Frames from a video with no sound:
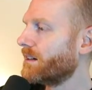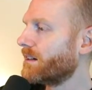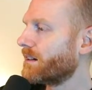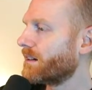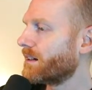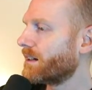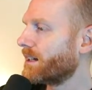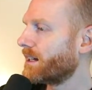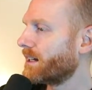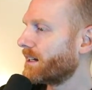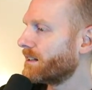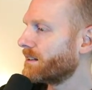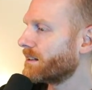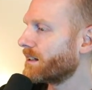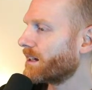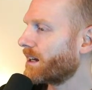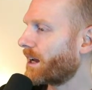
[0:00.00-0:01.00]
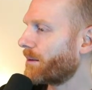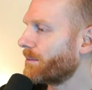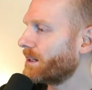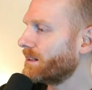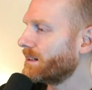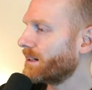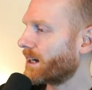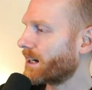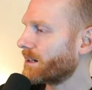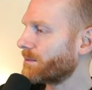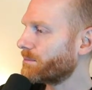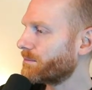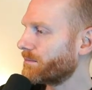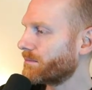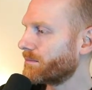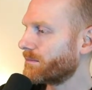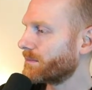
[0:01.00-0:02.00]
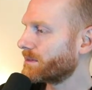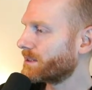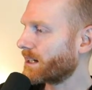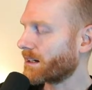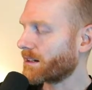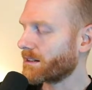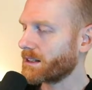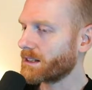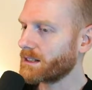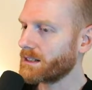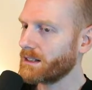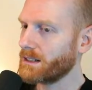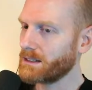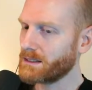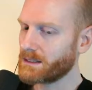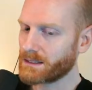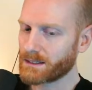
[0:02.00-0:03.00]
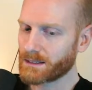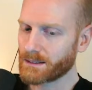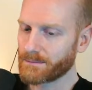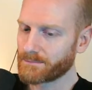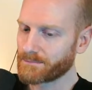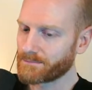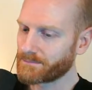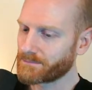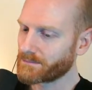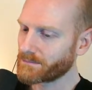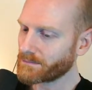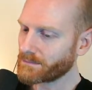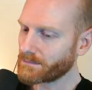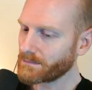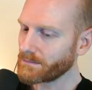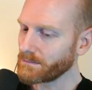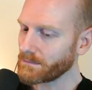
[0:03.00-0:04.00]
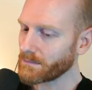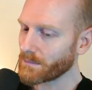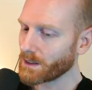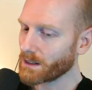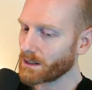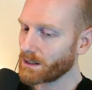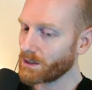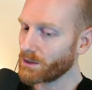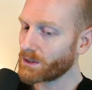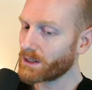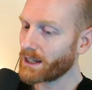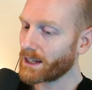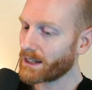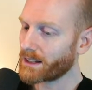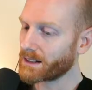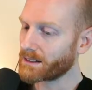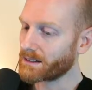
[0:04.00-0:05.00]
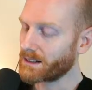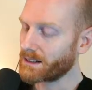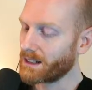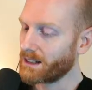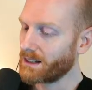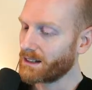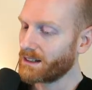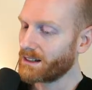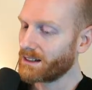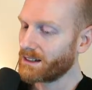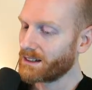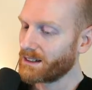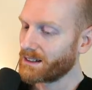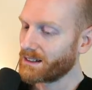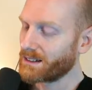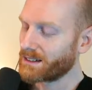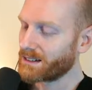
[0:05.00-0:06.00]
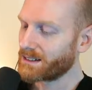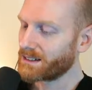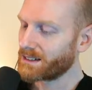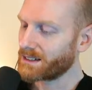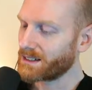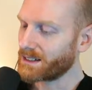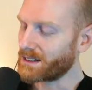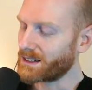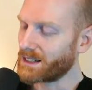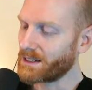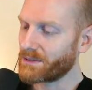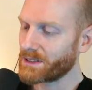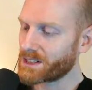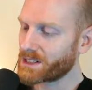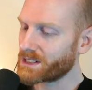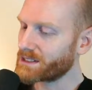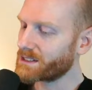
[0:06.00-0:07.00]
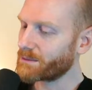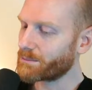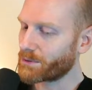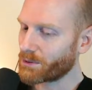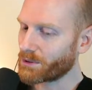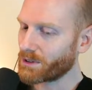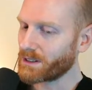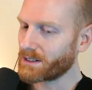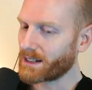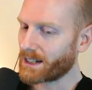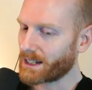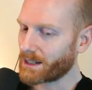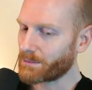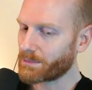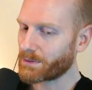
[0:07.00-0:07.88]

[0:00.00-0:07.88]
And I mean, the other thing is, you can, if it's just a prototype,